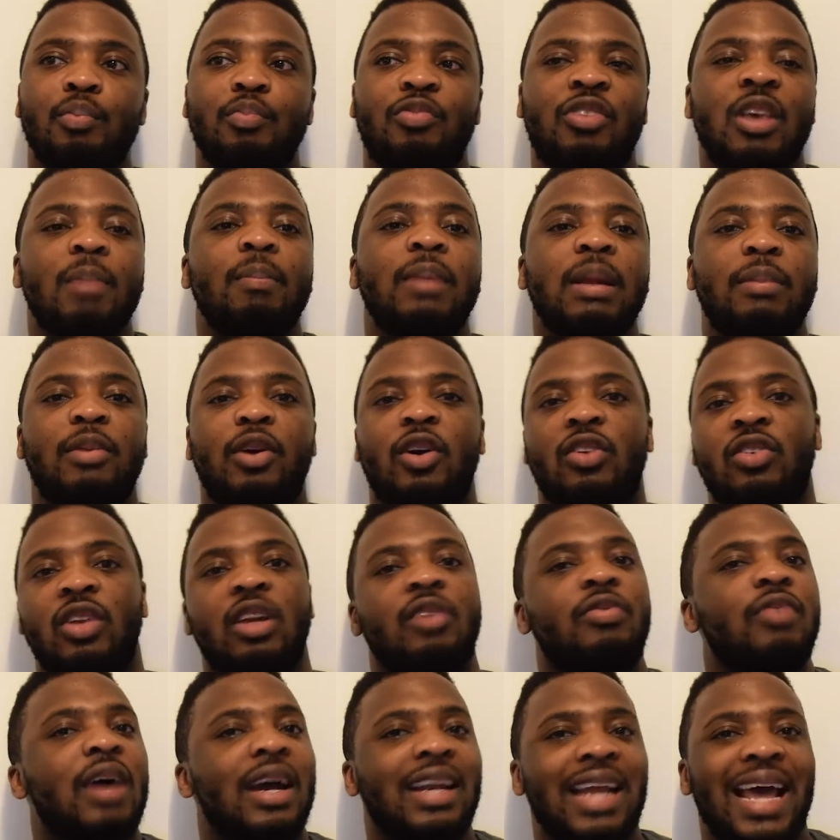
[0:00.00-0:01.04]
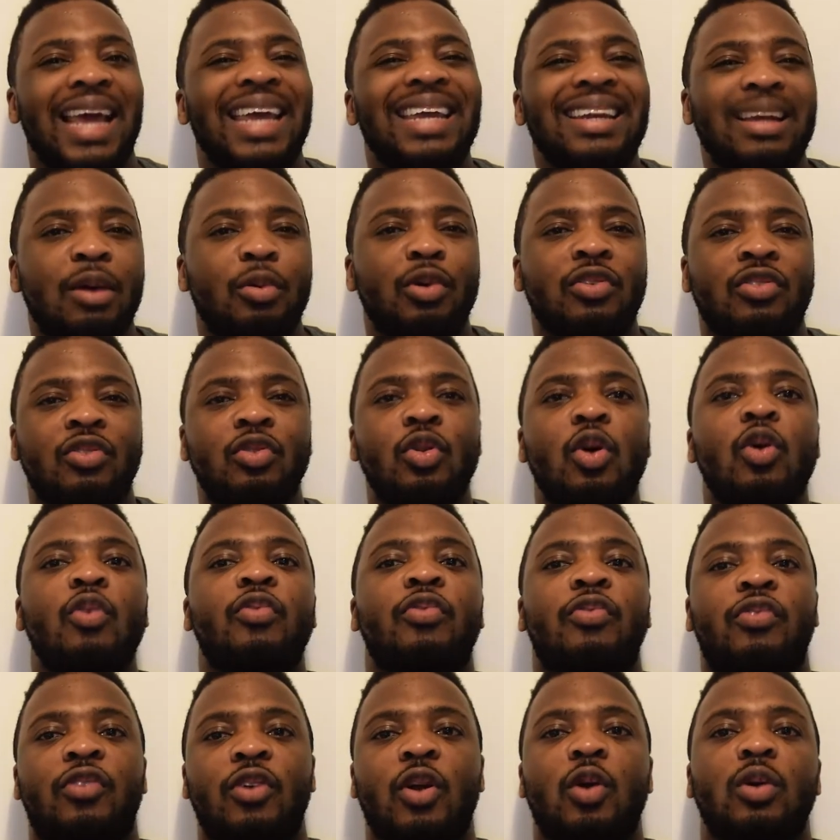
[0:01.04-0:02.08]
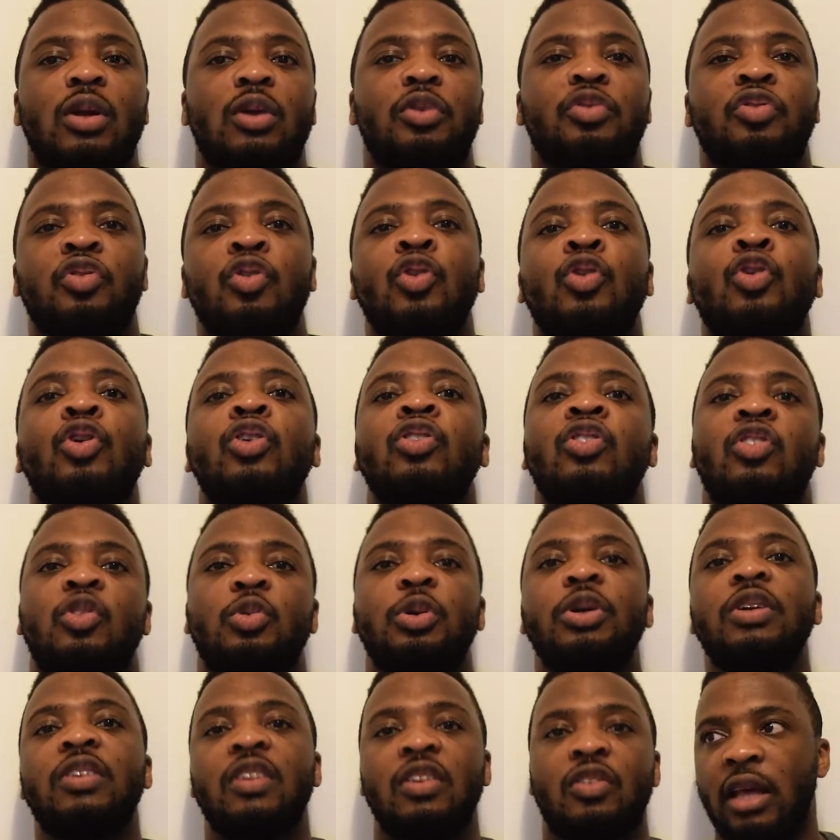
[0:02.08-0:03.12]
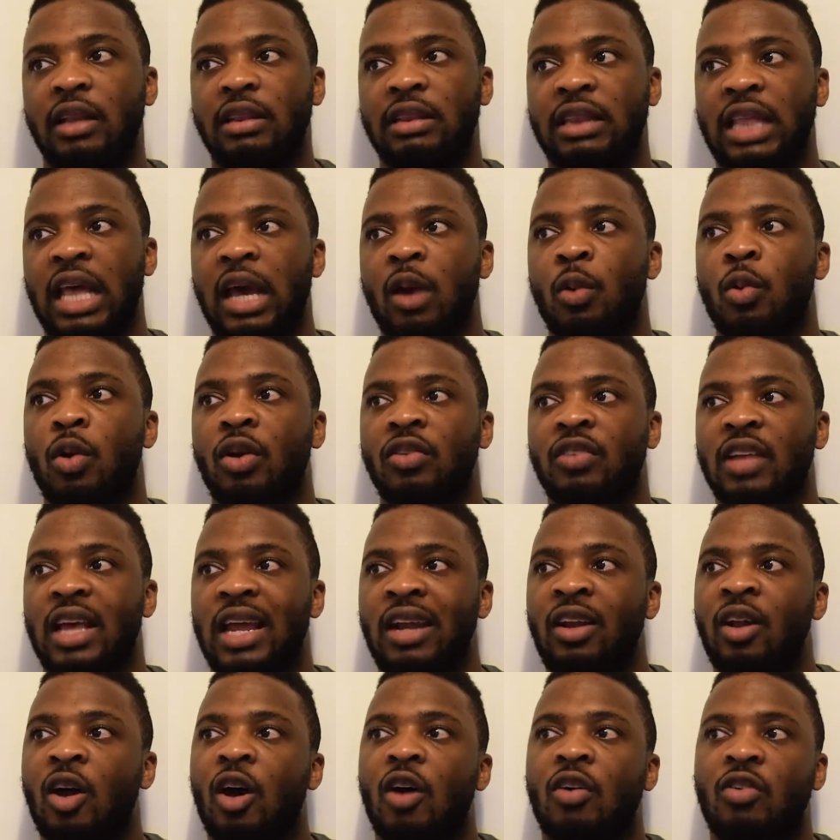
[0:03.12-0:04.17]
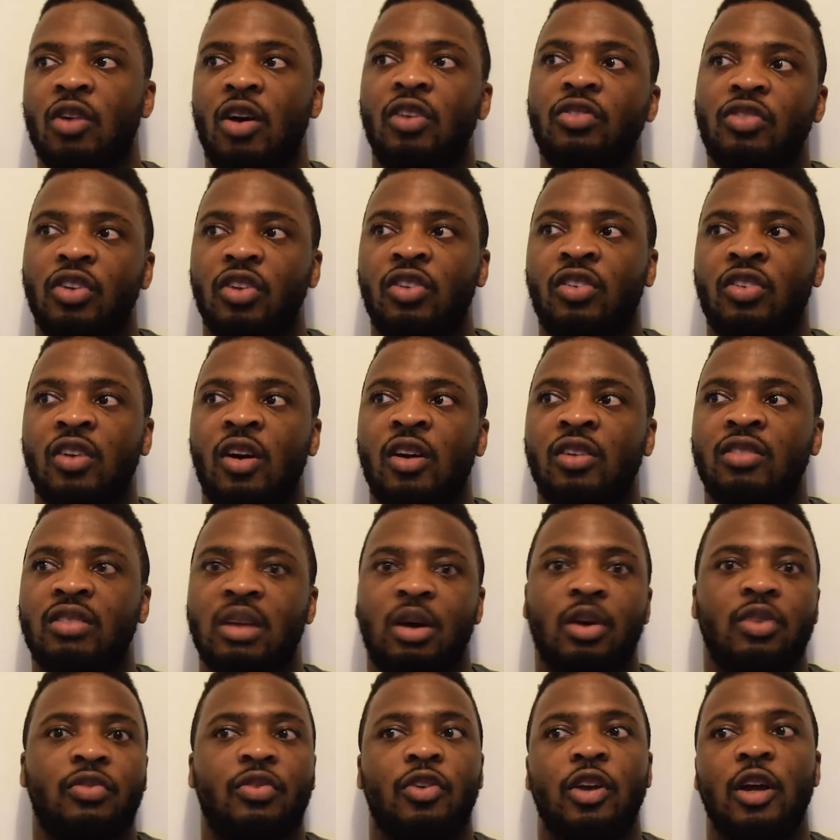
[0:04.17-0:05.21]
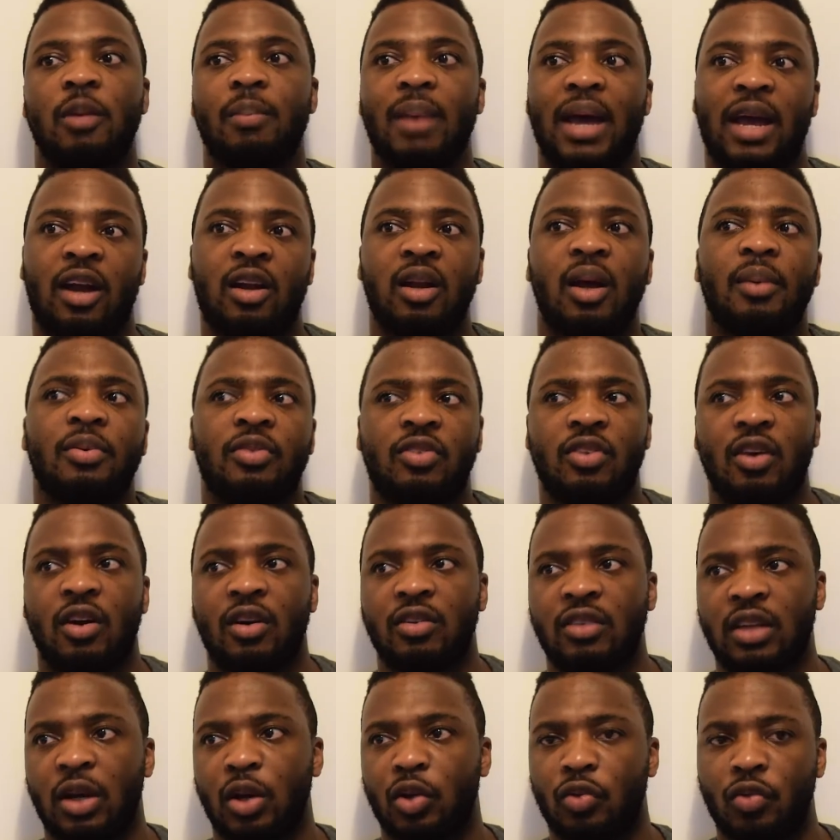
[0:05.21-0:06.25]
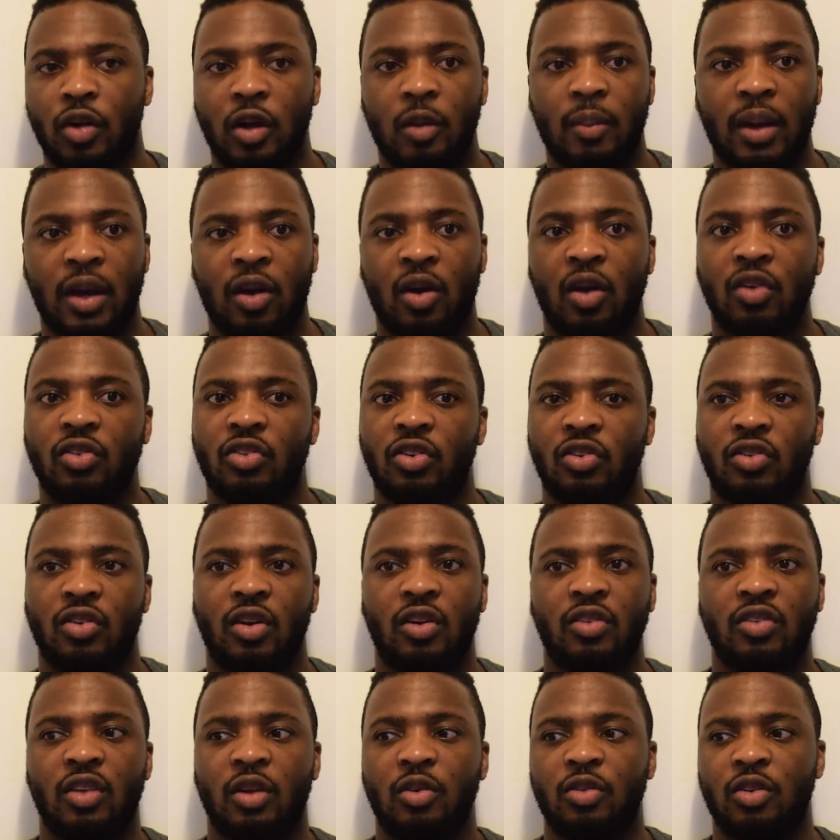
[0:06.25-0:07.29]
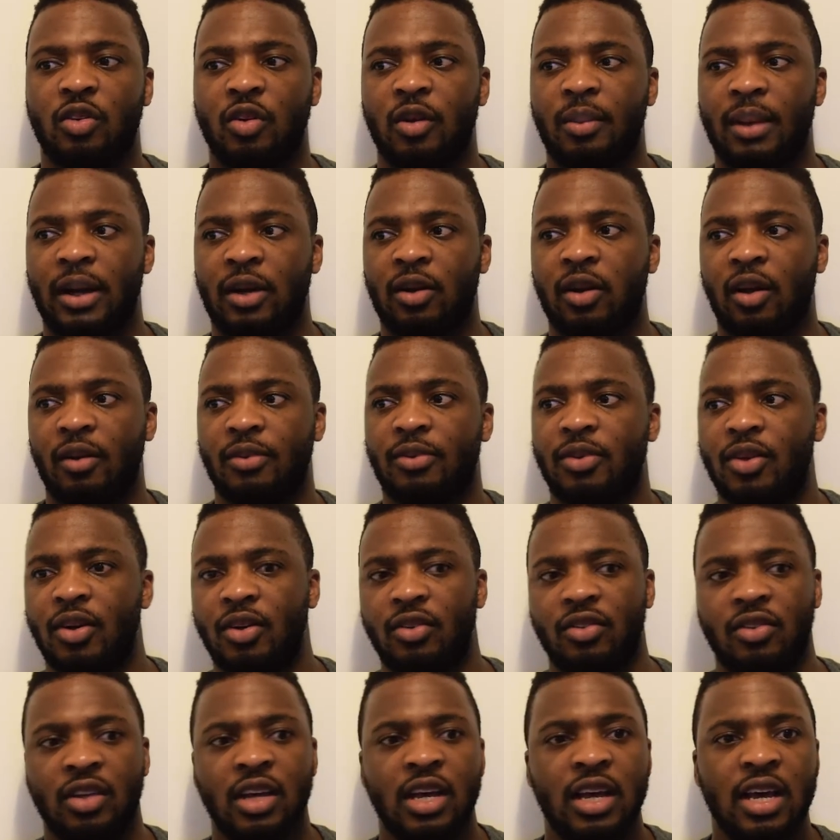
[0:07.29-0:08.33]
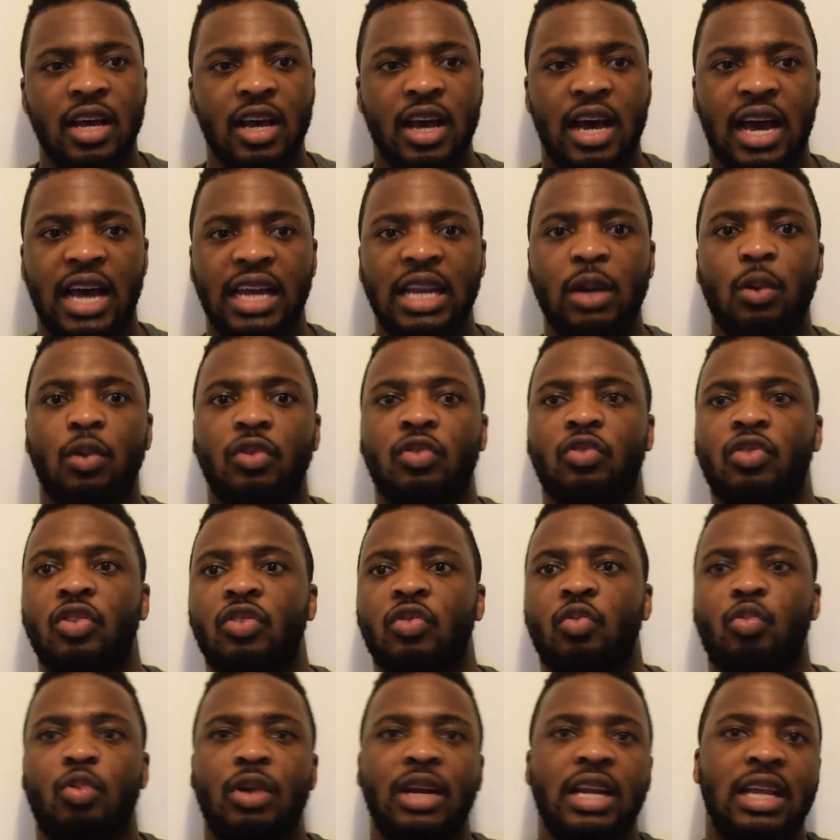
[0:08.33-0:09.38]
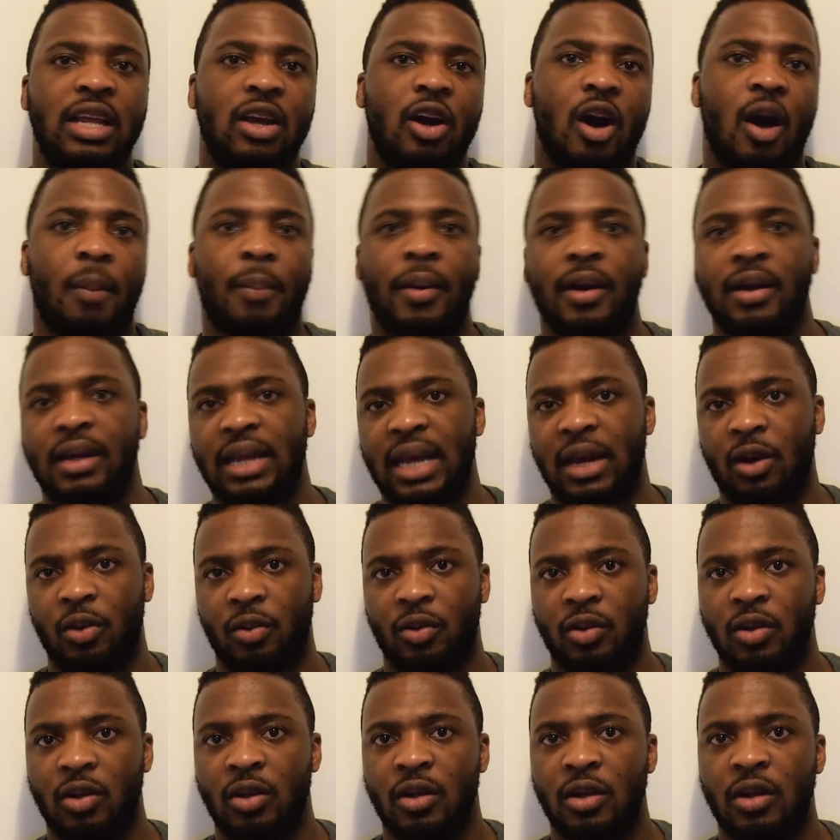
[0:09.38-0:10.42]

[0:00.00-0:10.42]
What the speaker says: simply because of the fact that there was no flow, there was no continuity. There was a lot of conscious songs that was followed by club songs, that was followed by conscious songs, that was followed by club songs, and it was just really up and down.